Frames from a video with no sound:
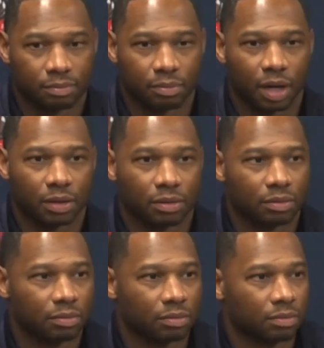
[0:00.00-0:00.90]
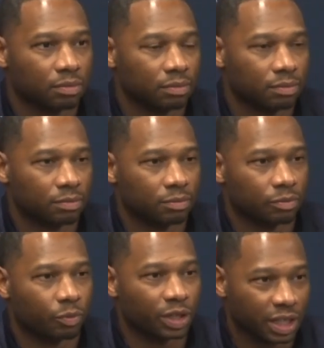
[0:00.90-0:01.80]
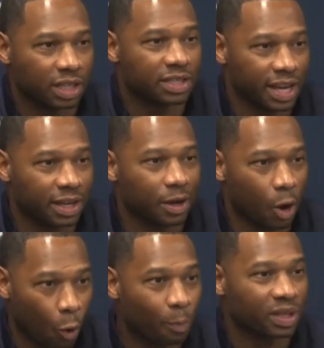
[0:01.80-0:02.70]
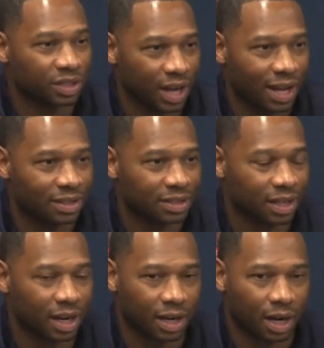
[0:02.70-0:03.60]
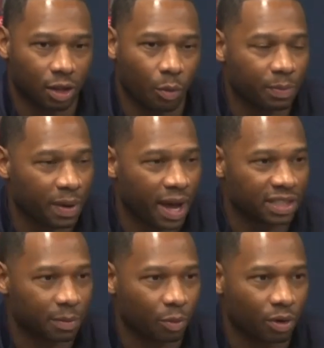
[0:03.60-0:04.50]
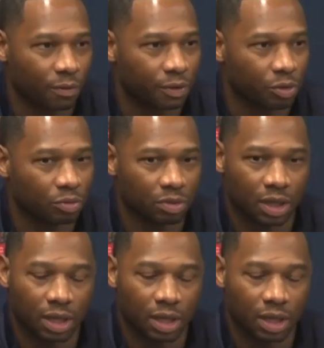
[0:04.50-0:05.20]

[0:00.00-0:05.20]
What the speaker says: But we need to take open shots. And I thought we passed up on a few,